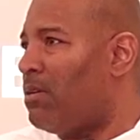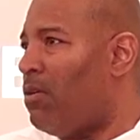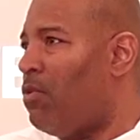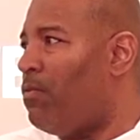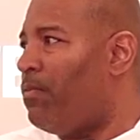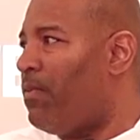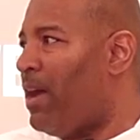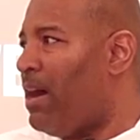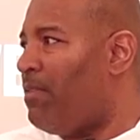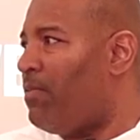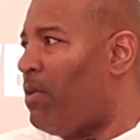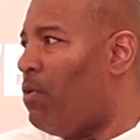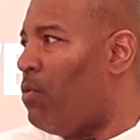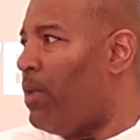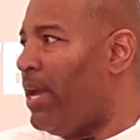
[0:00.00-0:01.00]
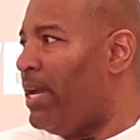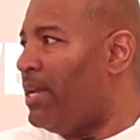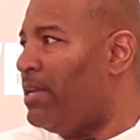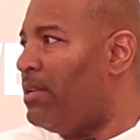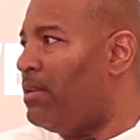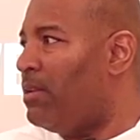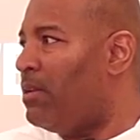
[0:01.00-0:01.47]

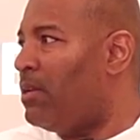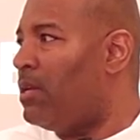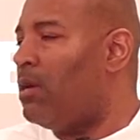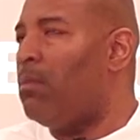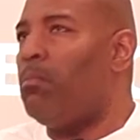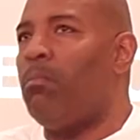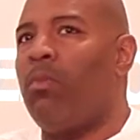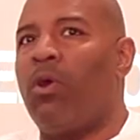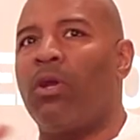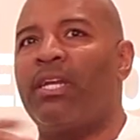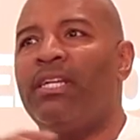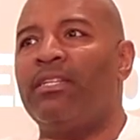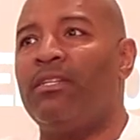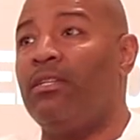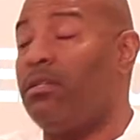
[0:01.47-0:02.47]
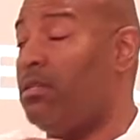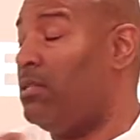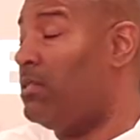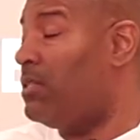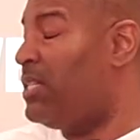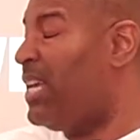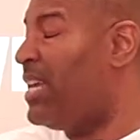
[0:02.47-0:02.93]
0508, market
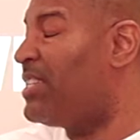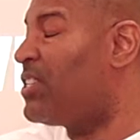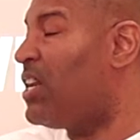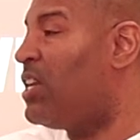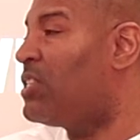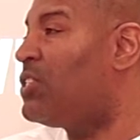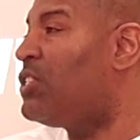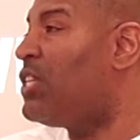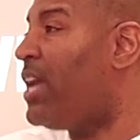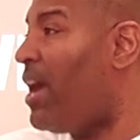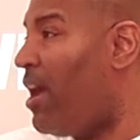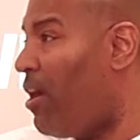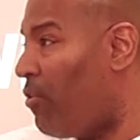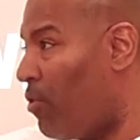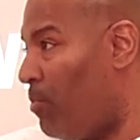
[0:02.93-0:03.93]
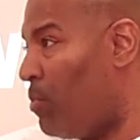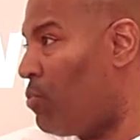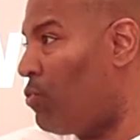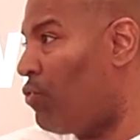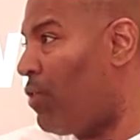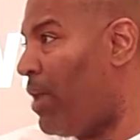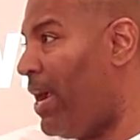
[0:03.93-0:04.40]
takes a terrible
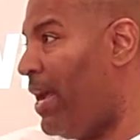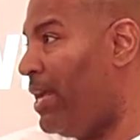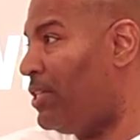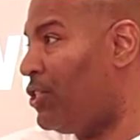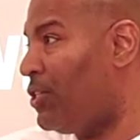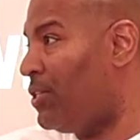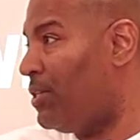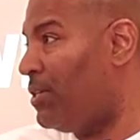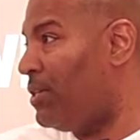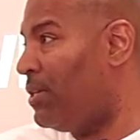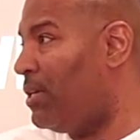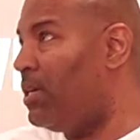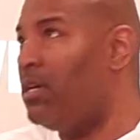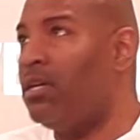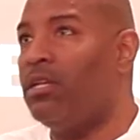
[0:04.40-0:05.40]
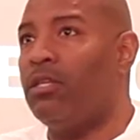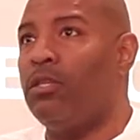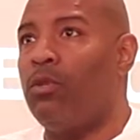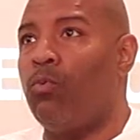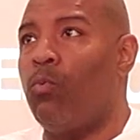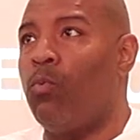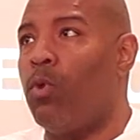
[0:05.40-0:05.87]
crash.
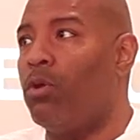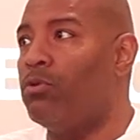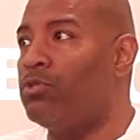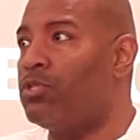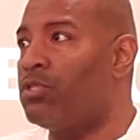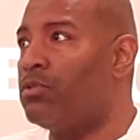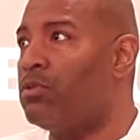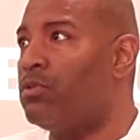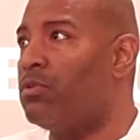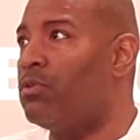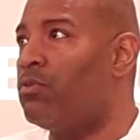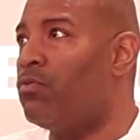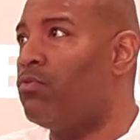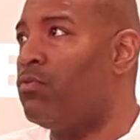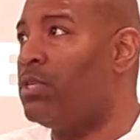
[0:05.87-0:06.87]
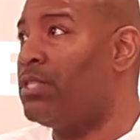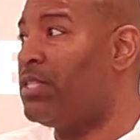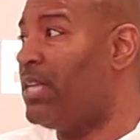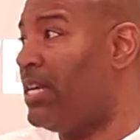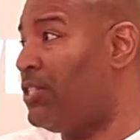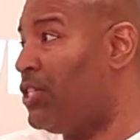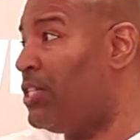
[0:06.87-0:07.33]
The worst
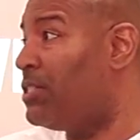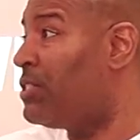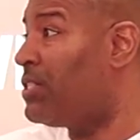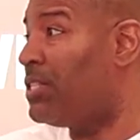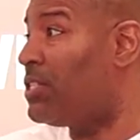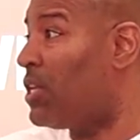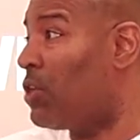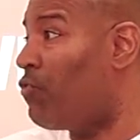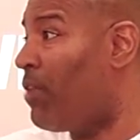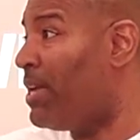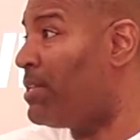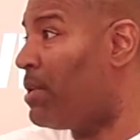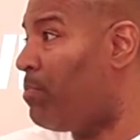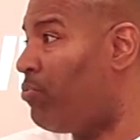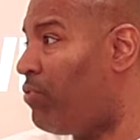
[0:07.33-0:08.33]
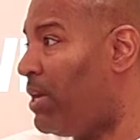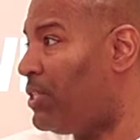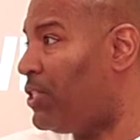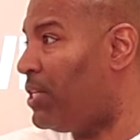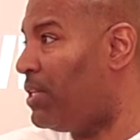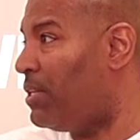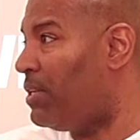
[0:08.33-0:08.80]
recession since the Great
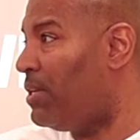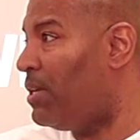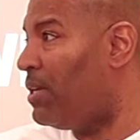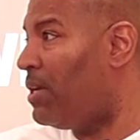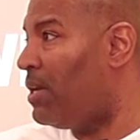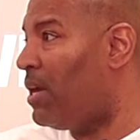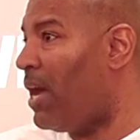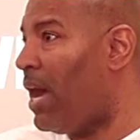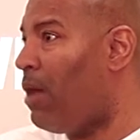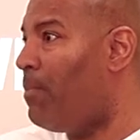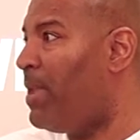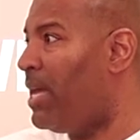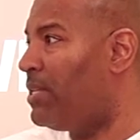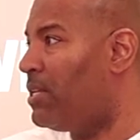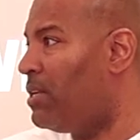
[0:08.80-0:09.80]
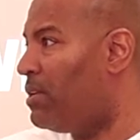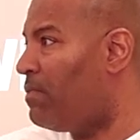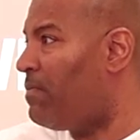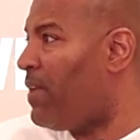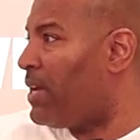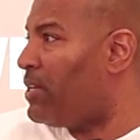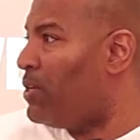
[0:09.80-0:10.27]
Depression. How bad did it
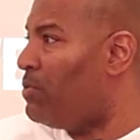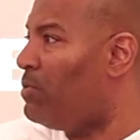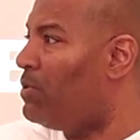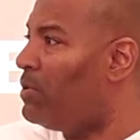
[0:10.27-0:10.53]
affect you?